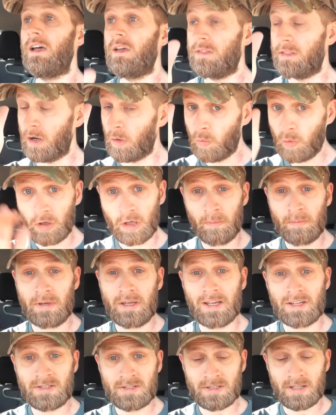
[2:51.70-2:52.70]
There will
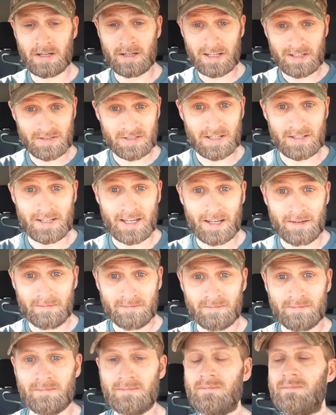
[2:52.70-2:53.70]
be a Sunday sit down,
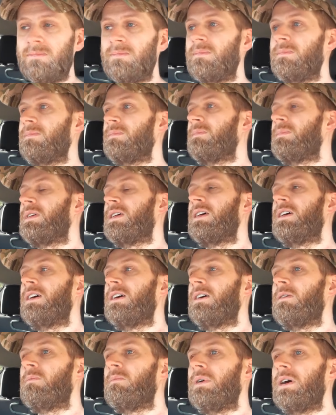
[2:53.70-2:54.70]

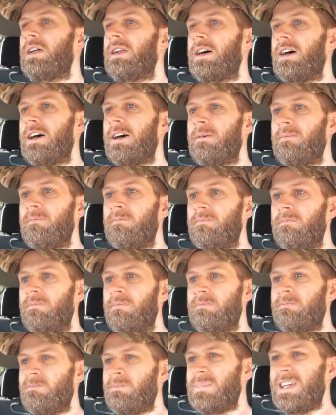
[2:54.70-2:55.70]
but
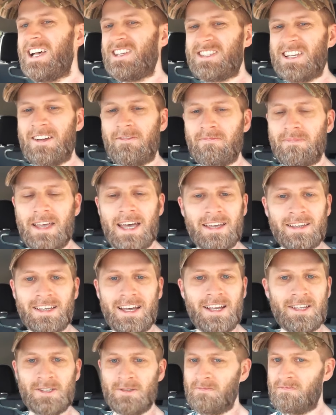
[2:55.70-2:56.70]
yeah, aside from that,
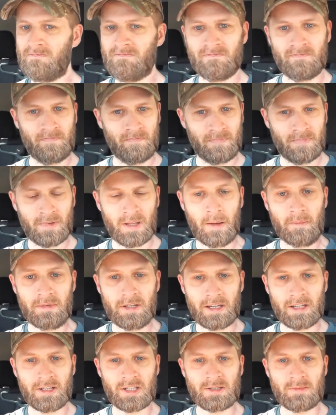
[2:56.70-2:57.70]
guys, I'm
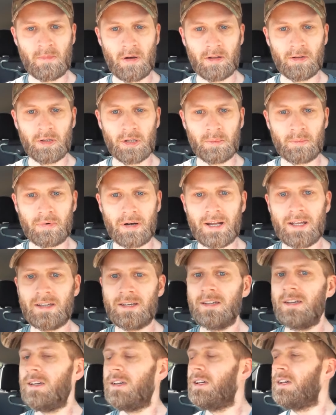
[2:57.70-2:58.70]
taking a small little
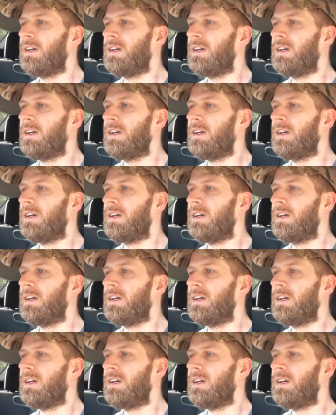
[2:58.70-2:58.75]
break.